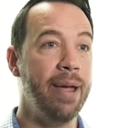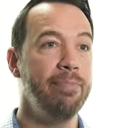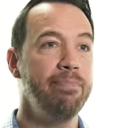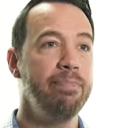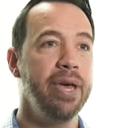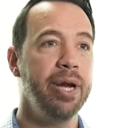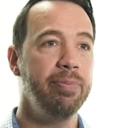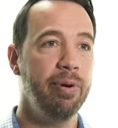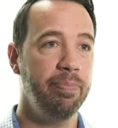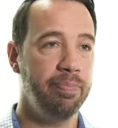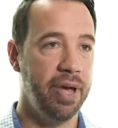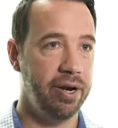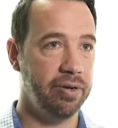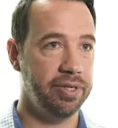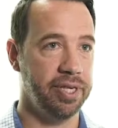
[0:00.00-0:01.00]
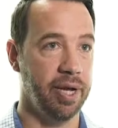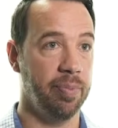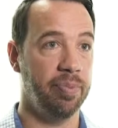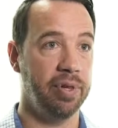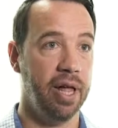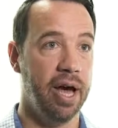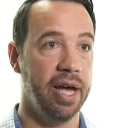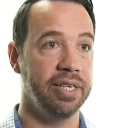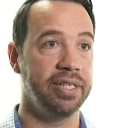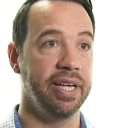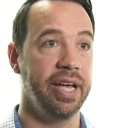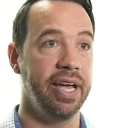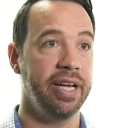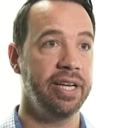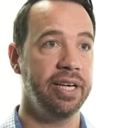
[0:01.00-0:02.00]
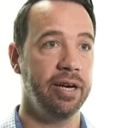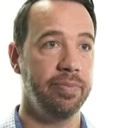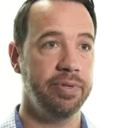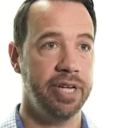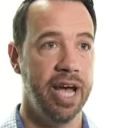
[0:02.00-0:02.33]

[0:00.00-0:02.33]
a minimum penalty applies to income